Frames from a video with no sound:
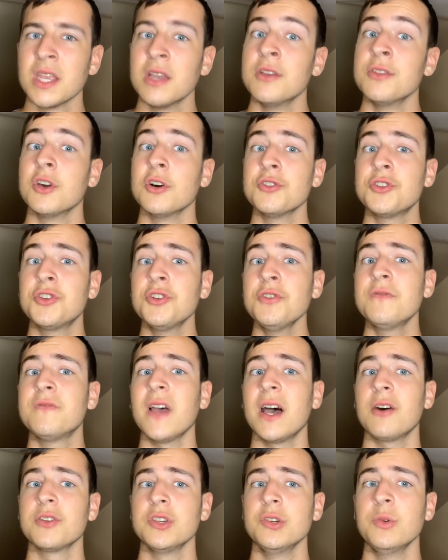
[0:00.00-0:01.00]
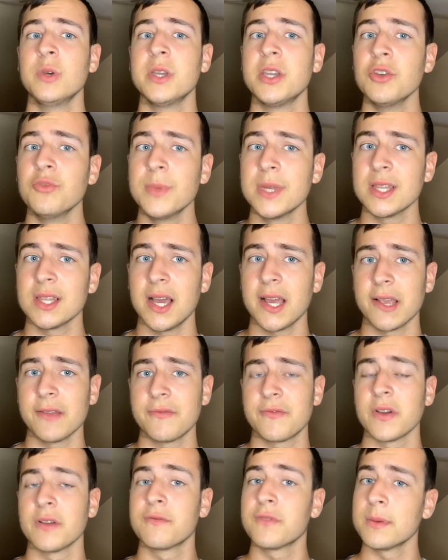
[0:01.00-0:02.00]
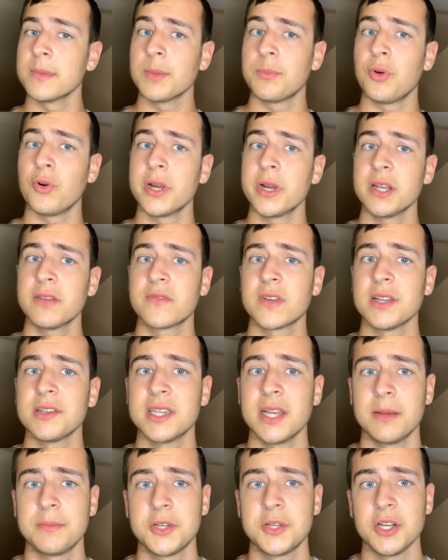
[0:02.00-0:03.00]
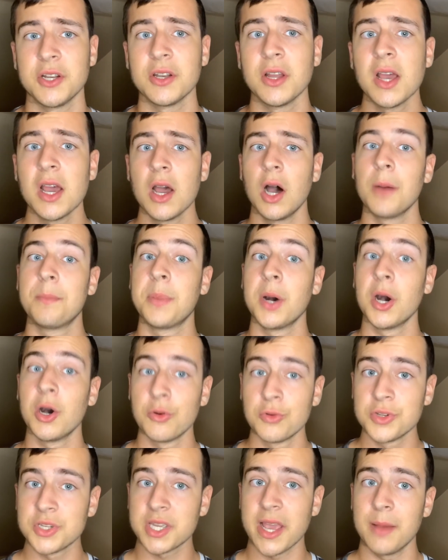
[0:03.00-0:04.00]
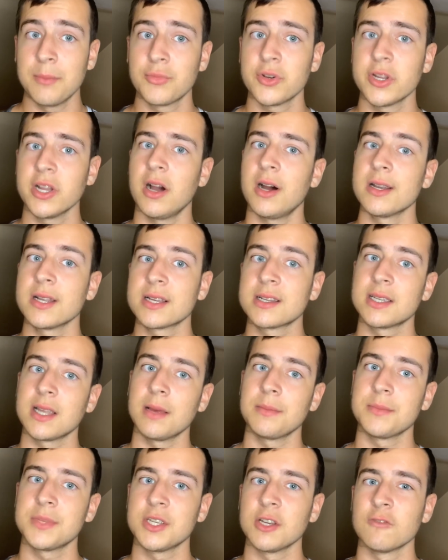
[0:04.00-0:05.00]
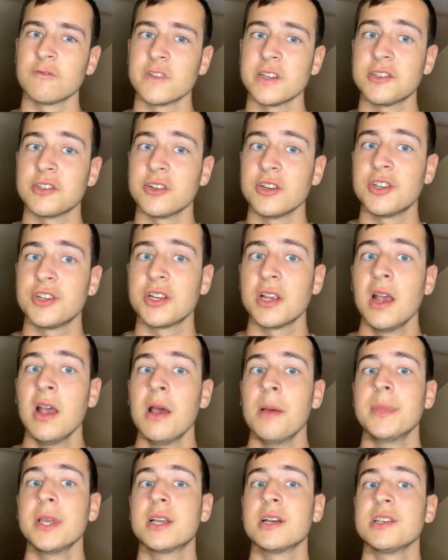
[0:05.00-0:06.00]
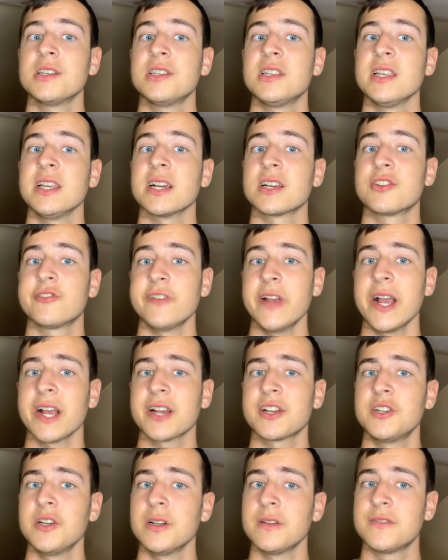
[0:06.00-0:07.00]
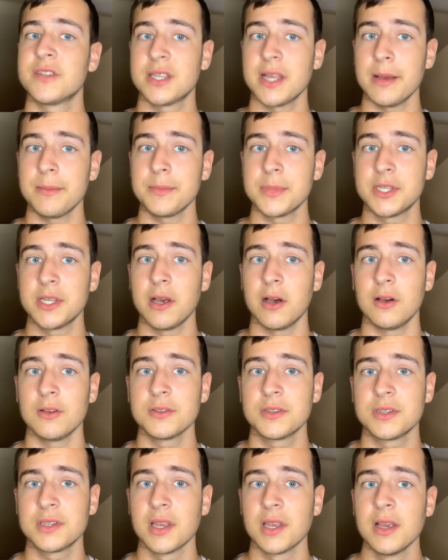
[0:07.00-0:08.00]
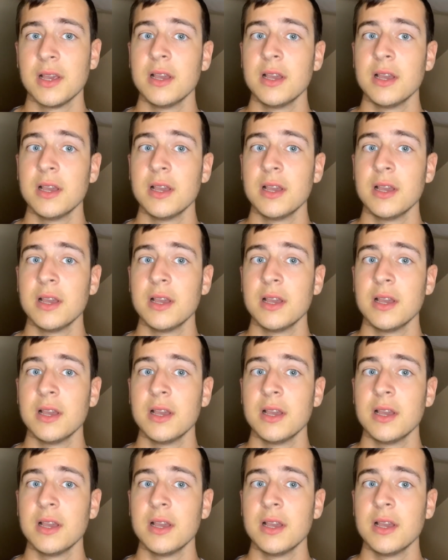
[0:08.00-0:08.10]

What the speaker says: Those who value human life from the point of conception oppose embryonic stem cell research because the extraction of stem cells